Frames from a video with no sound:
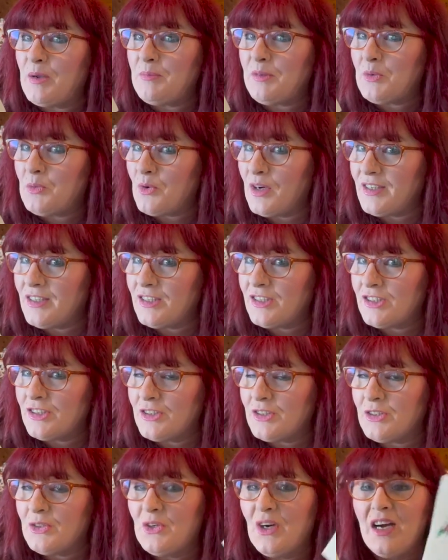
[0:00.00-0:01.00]
you wanted
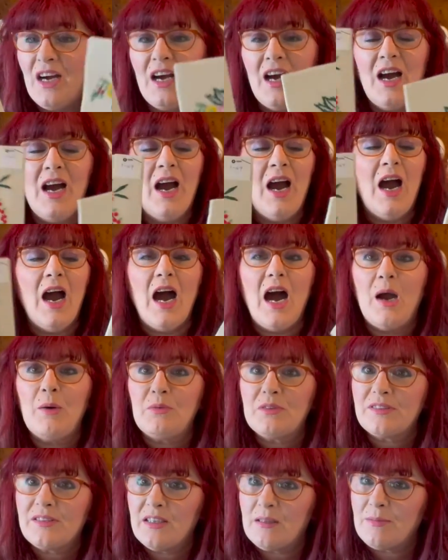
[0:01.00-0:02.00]
to. I
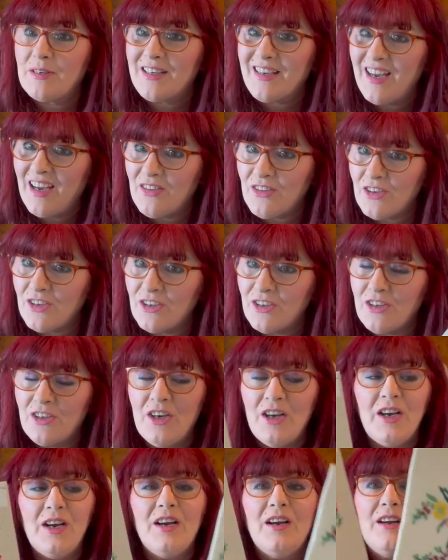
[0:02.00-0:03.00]
will sell them together.
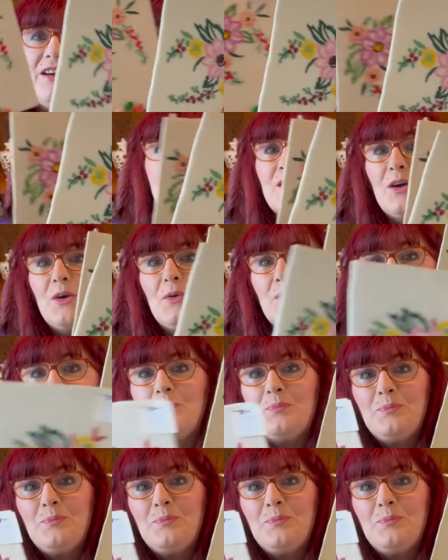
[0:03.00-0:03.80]
So